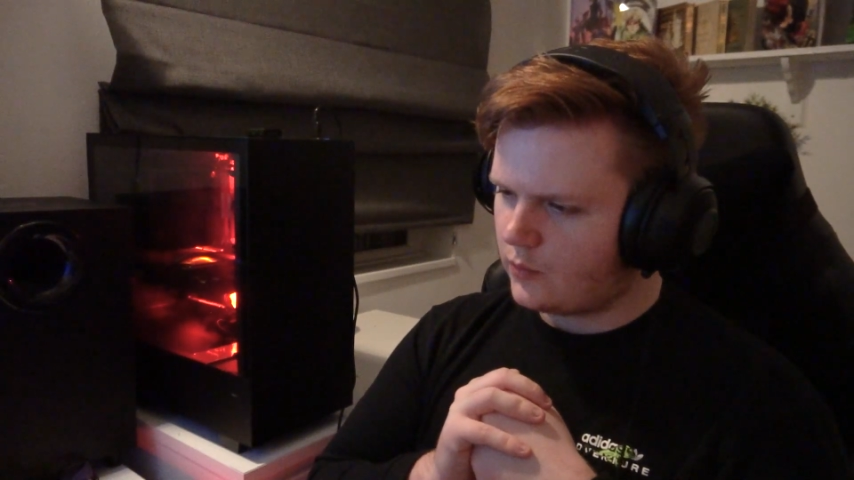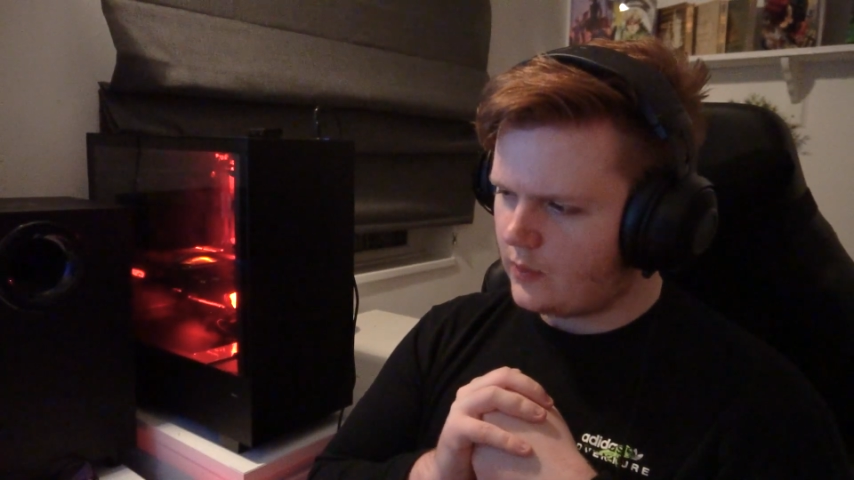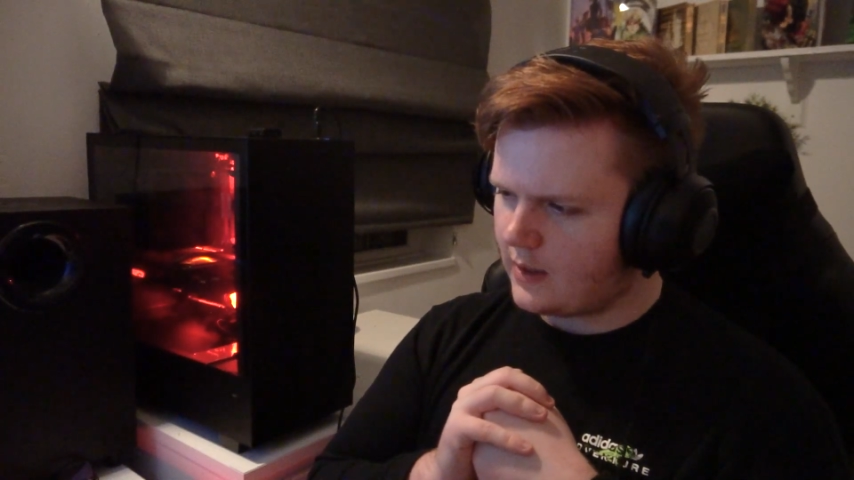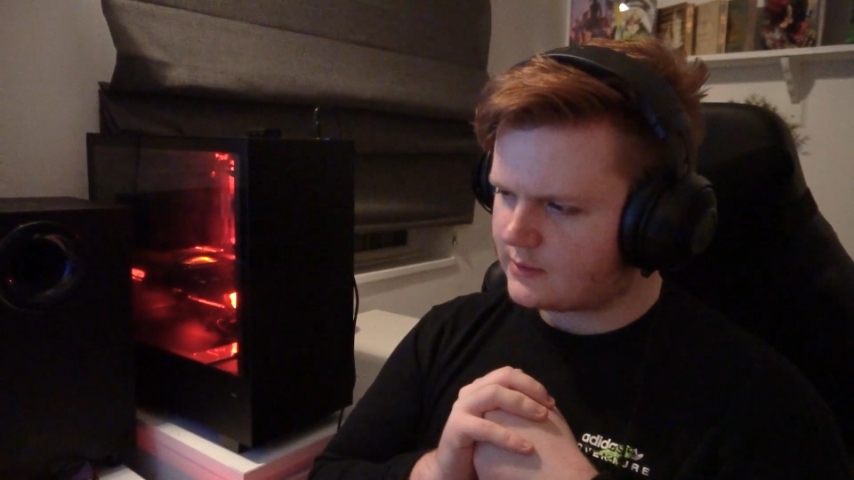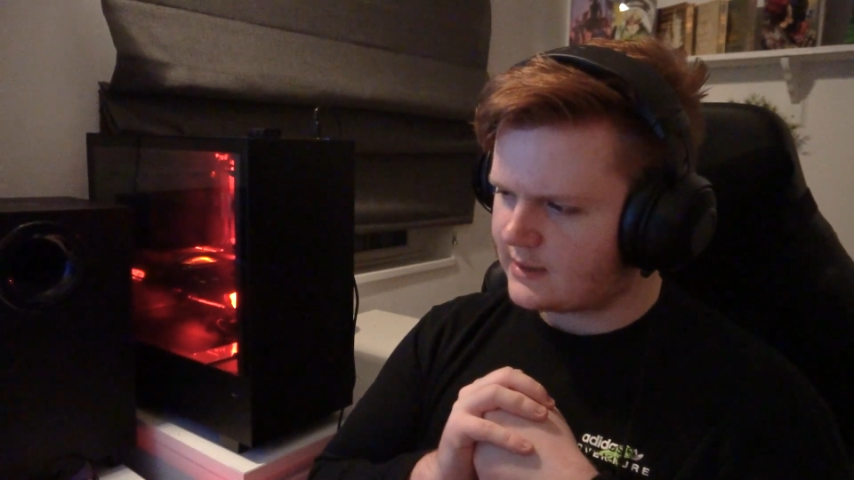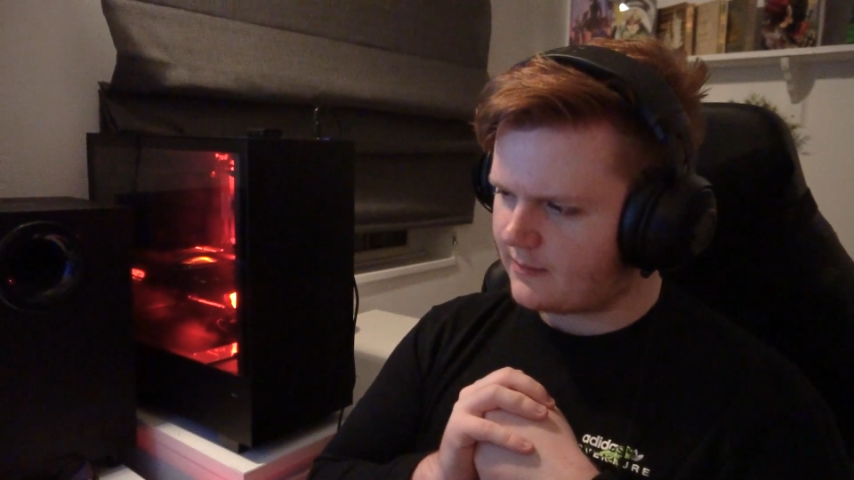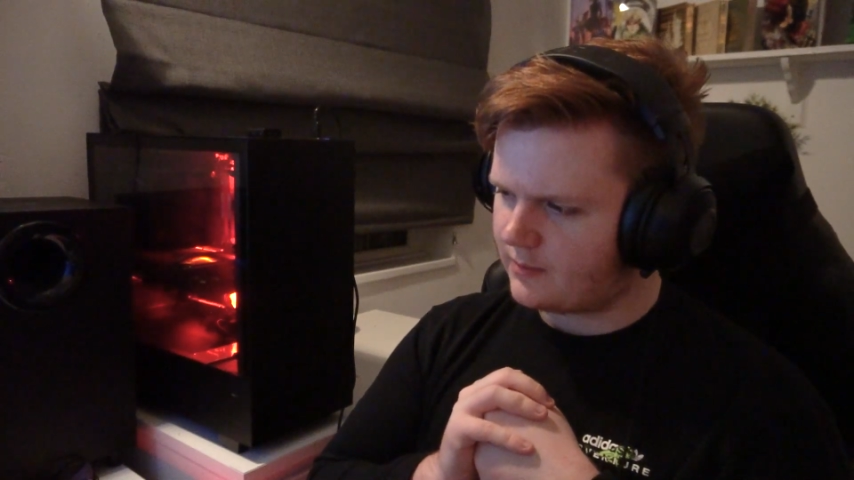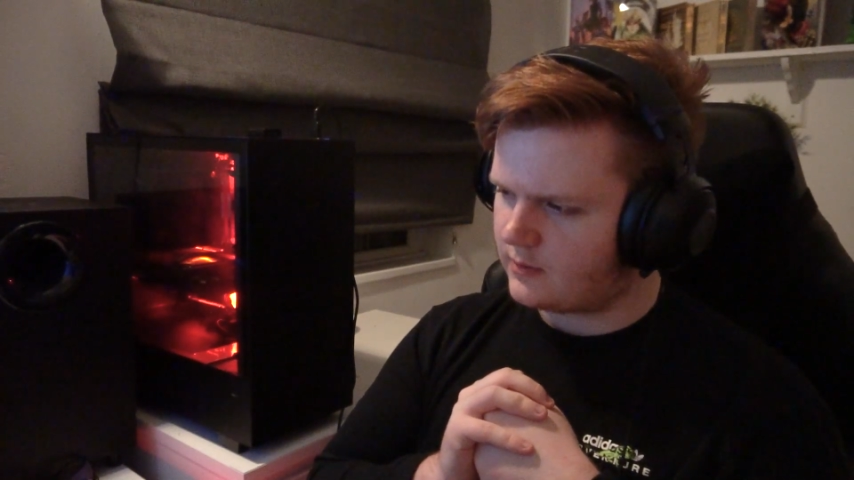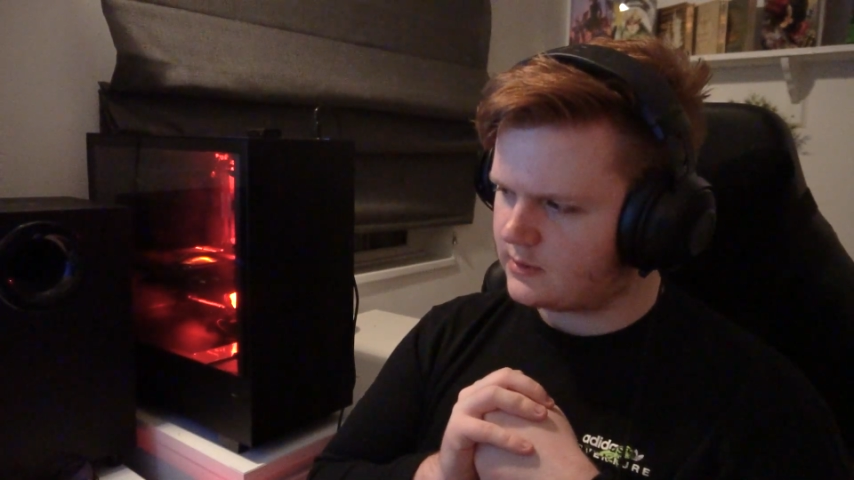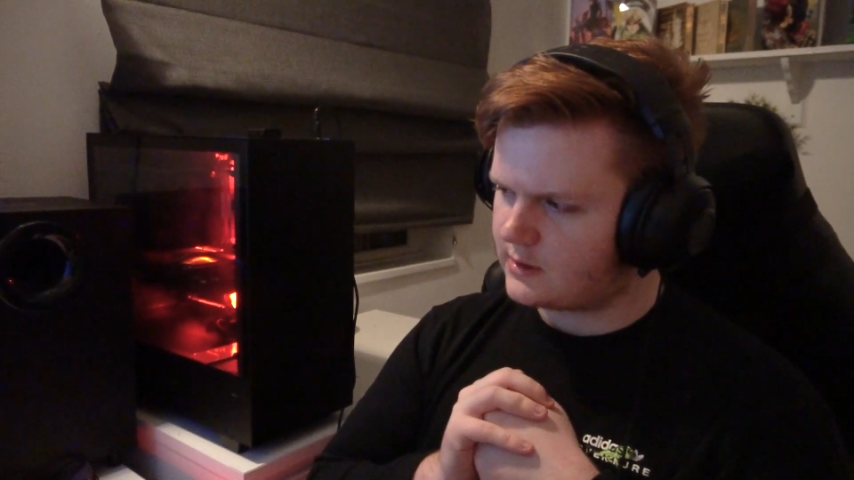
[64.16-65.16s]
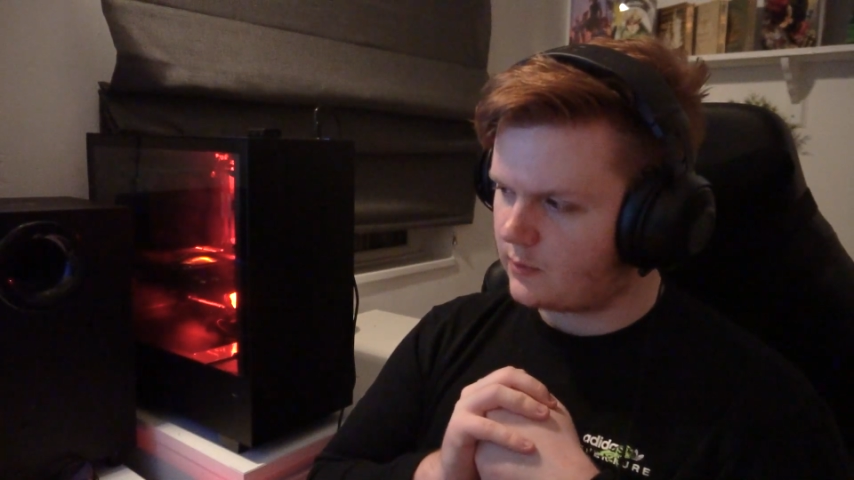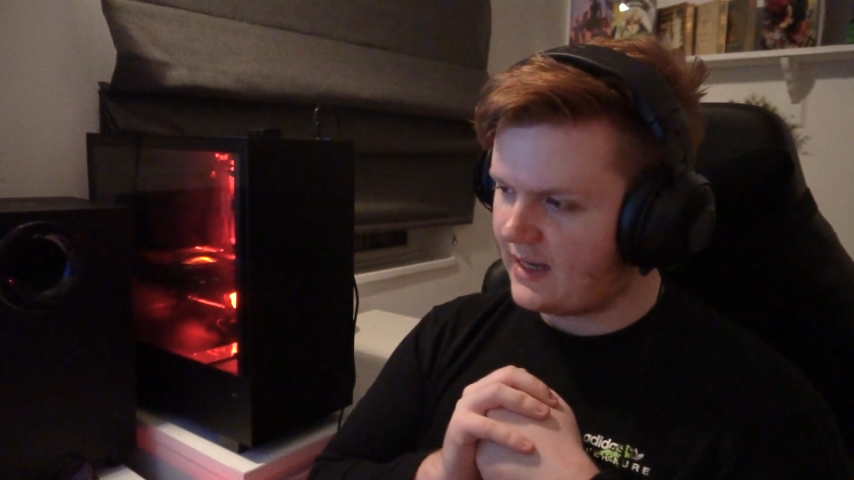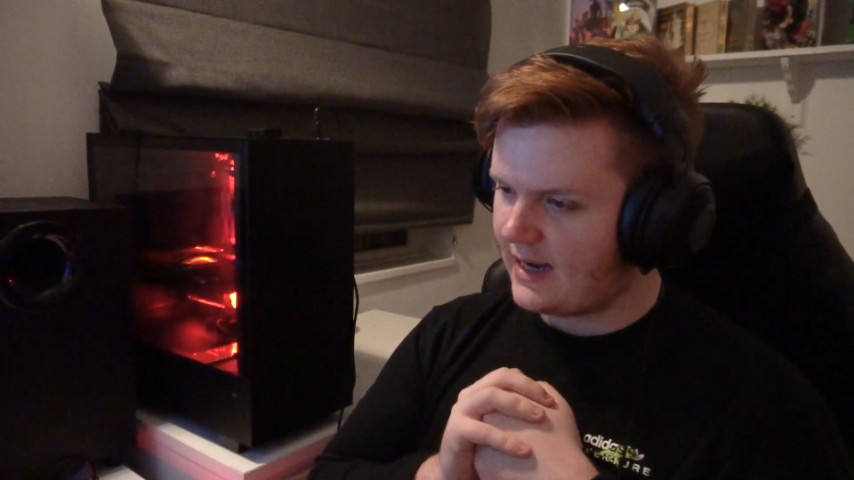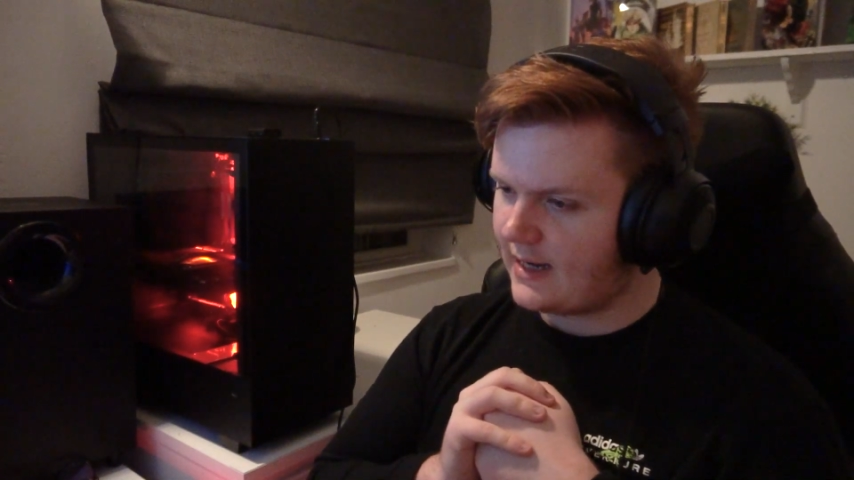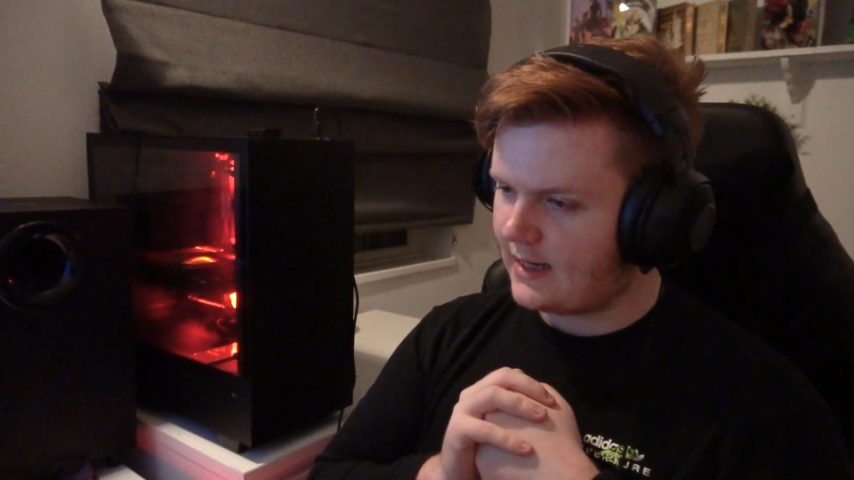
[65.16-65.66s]
What else happened? So
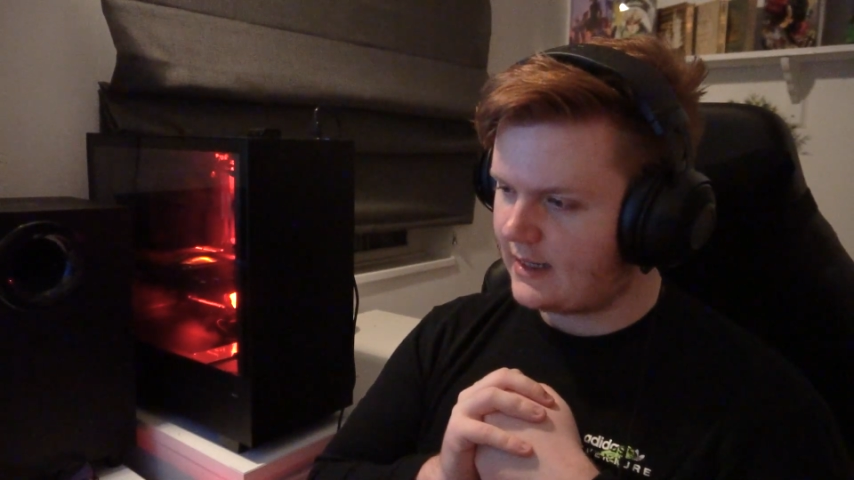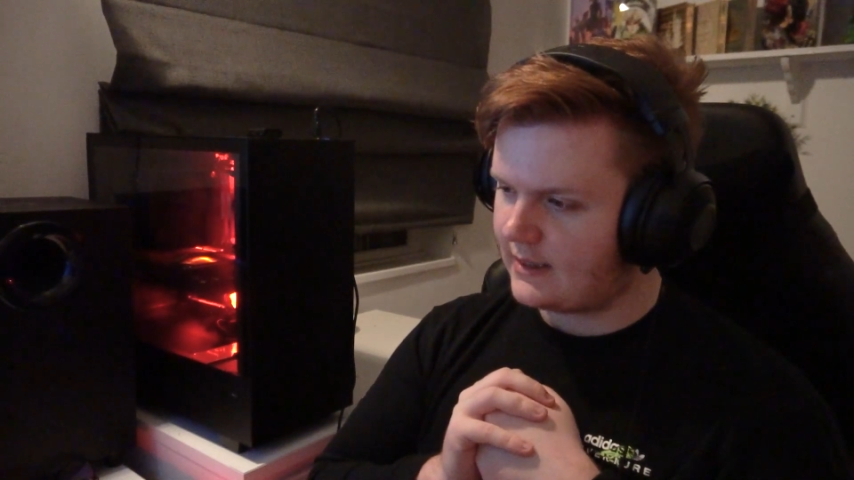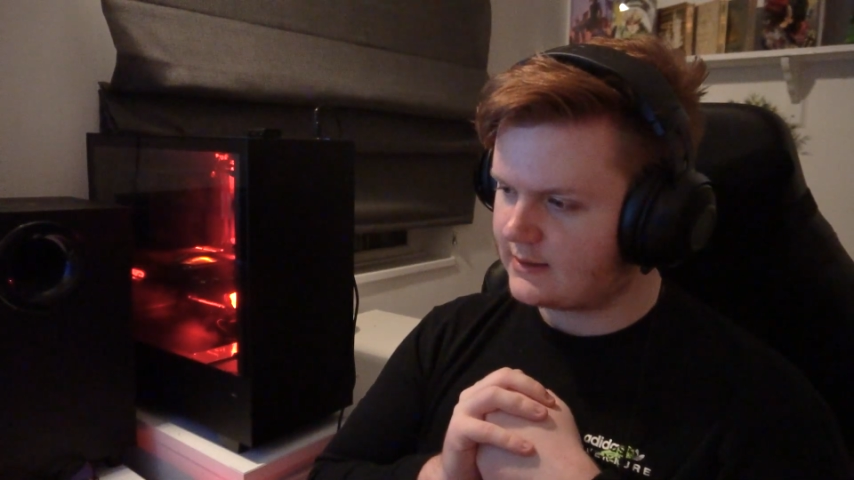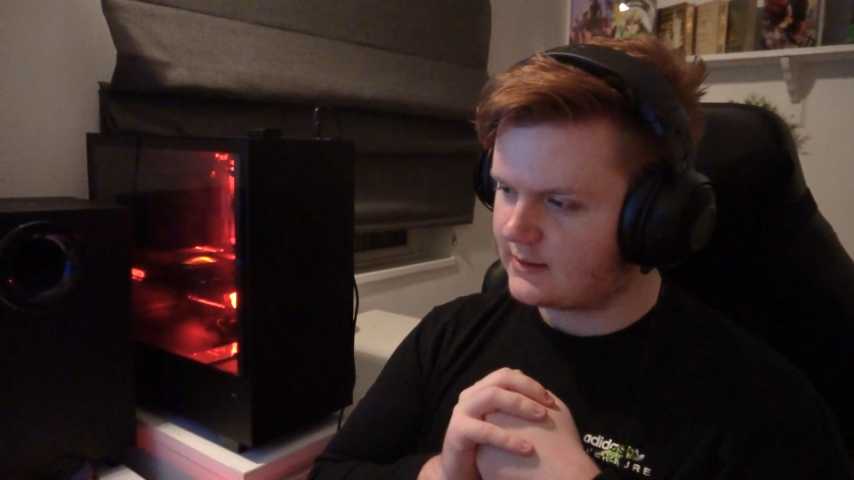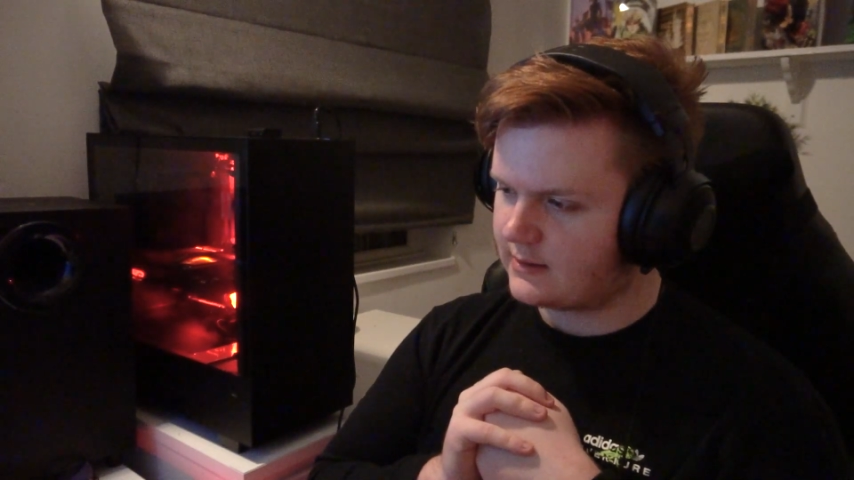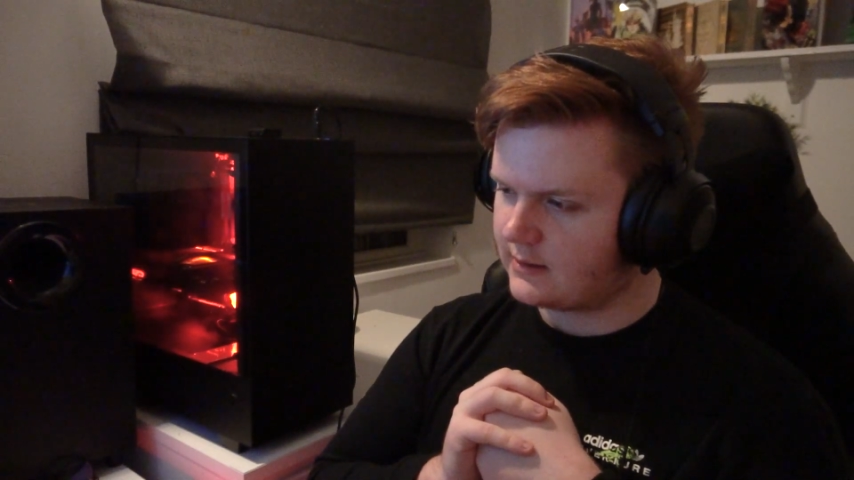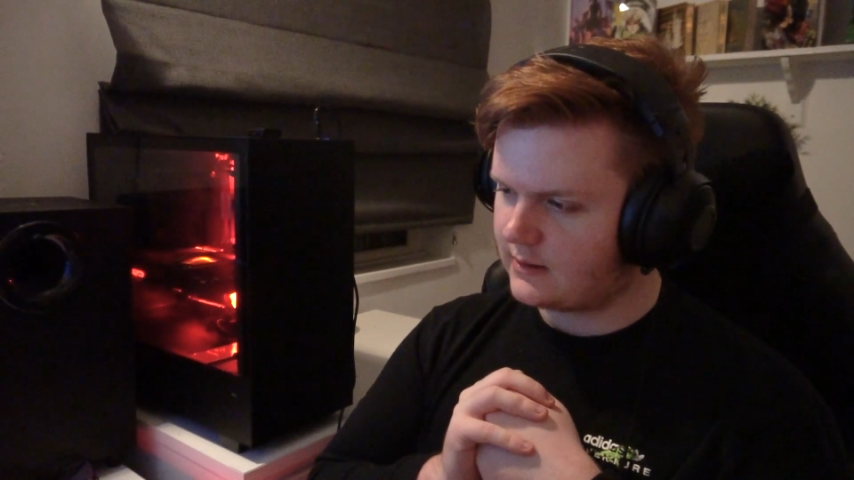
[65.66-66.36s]
we had,